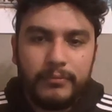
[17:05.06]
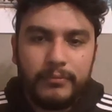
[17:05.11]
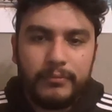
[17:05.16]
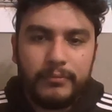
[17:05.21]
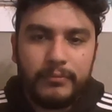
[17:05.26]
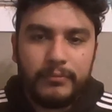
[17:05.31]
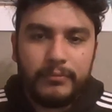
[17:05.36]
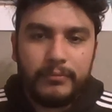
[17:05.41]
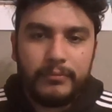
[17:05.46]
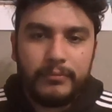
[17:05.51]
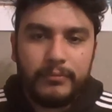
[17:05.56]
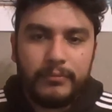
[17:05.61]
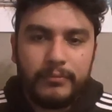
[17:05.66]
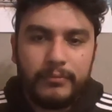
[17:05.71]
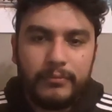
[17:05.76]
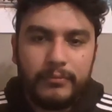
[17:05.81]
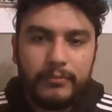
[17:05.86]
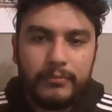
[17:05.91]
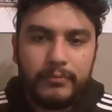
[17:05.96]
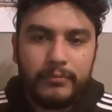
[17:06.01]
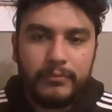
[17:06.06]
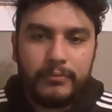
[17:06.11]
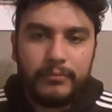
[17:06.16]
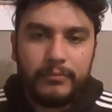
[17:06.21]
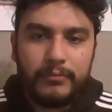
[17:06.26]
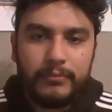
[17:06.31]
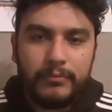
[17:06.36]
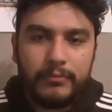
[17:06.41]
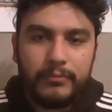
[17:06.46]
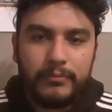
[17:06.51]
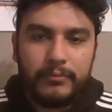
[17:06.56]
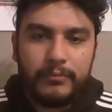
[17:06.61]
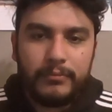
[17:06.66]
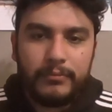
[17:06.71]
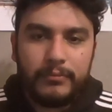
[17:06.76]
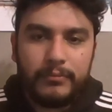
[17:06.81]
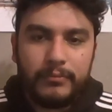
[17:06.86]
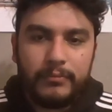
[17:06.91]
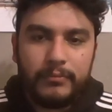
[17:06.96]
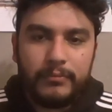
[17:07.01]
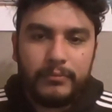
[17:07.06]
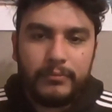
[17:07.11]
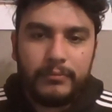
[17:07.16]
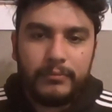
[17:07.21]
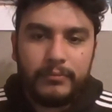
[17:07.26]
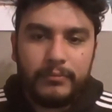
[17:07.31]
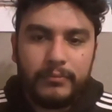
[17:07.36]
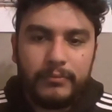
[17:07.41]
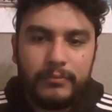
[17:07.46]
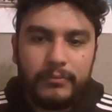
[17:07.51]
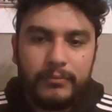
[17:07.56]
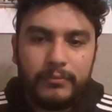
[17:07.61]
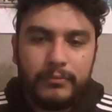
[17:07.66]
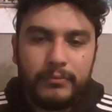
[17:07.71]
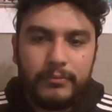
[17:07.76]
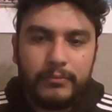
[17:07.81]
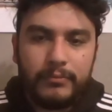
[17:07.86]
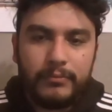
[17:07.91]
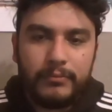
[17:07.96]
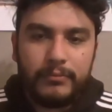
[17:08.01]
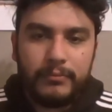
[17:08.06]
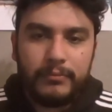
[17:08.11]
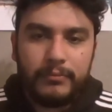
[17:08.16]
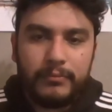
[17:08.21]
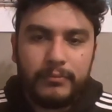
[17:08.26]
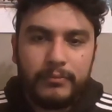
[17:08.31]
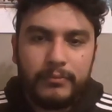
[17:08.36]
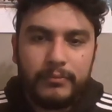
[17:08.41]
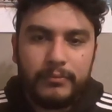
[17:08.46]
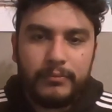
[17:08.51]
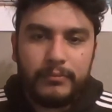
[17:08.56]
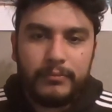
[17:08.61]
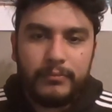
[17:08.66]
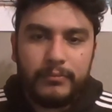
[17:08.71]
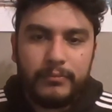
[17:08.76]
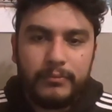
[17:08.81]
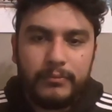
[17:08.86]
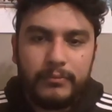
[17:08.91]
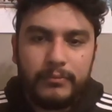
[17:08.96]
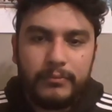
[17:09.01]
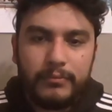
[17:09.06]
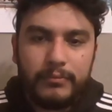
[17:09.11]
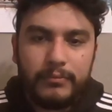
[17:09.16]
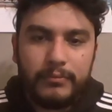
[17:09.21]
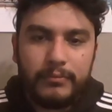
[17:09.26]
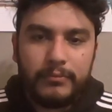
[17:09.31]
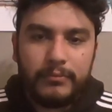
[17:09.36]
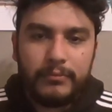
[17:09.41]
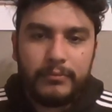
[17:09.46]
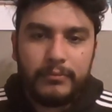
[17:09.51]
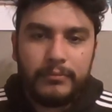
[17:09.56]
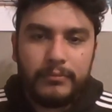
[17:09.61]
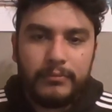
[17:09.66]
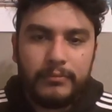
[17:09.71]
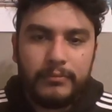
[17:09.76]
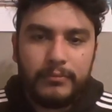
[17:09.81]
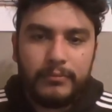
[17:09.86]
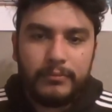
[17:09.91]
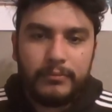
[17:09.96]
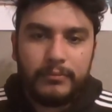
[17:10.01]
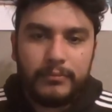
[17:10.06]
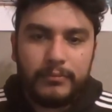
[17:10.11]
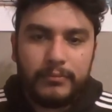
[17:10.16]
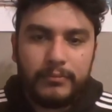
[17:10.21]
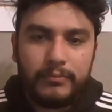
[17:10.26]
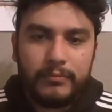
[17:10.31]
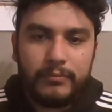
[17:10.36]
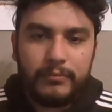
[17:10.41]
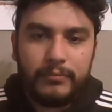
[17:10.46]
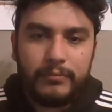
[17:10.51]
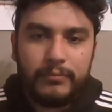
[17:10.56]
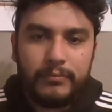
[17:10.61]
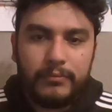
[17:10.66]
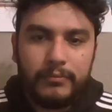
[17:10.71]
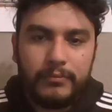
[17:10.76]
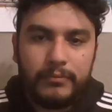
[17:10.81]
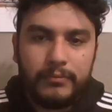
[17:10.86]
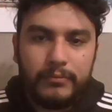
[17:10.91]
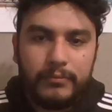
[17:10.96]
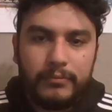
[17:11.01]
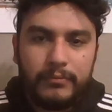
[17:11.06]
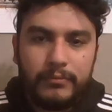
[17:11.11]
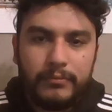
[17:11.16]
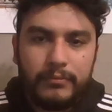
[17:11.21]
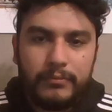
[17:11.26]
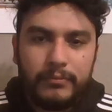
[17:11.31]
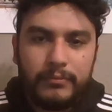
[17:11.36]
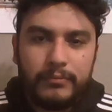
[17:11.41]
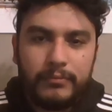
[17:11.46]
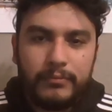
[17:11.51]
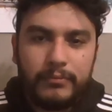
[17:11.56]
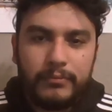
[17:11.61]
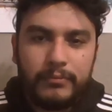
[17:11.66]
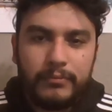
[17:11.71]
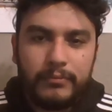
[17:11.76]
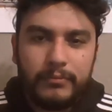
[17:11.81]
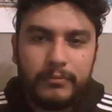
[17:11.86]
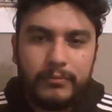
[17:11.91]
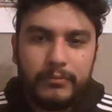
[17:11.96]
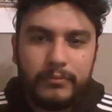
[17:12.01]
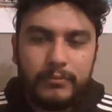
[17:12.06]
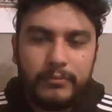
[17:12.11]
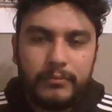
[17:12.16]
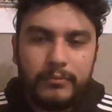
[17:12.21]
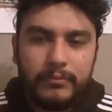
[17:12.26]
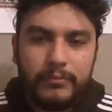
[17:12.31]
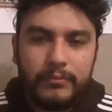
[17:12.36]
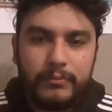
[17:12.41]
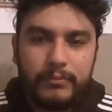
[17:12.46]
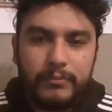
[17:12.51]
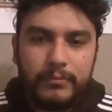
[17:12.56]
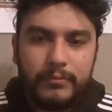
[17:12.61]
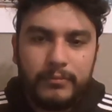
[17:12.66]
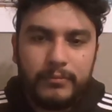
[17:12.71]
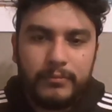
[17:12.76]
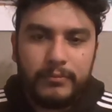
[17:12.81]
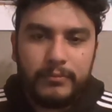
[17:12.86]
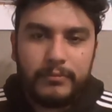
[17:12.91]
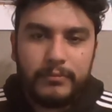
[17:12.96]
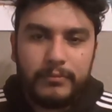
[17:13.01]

(silent)